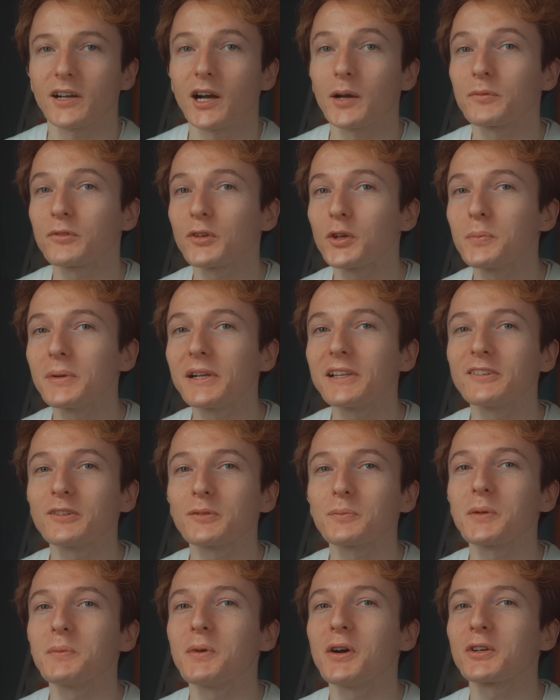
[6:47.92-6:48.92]
I'm so
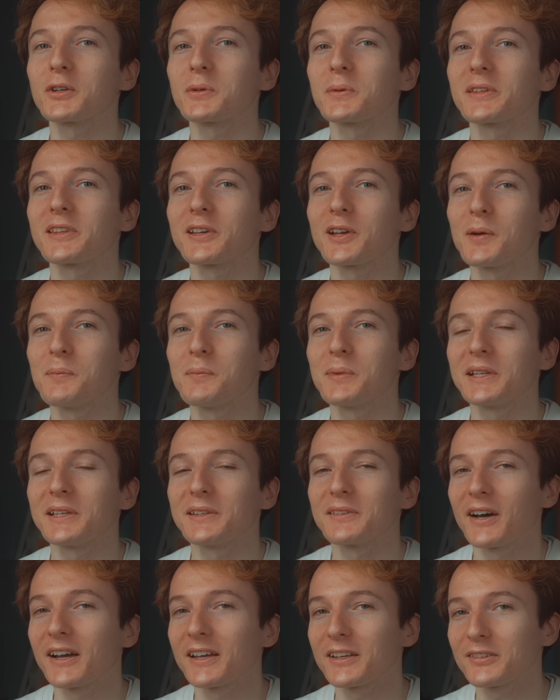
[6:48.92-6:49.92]
pleased to be working with a
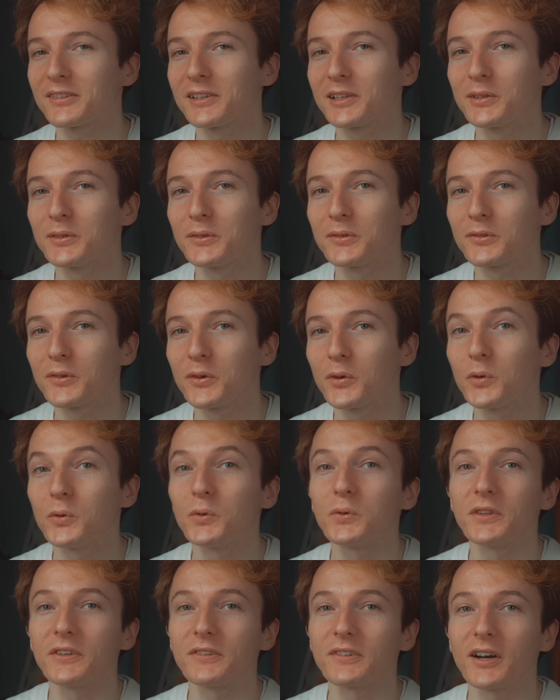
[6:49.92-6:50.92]
company that I actually use
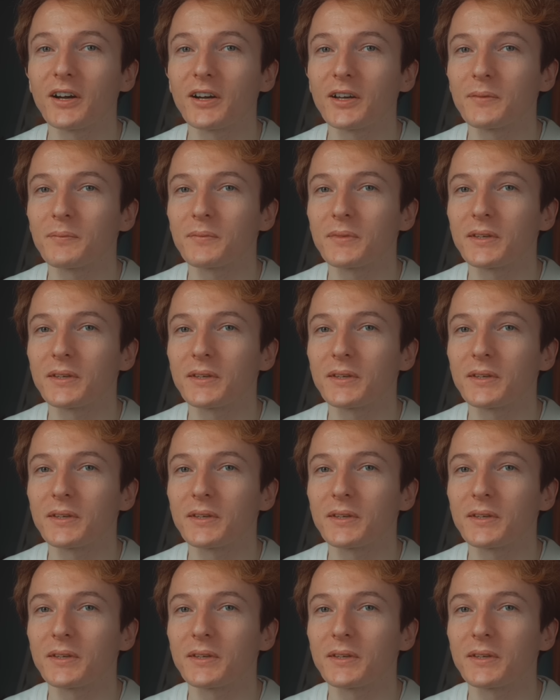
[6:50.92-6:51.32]
all the time.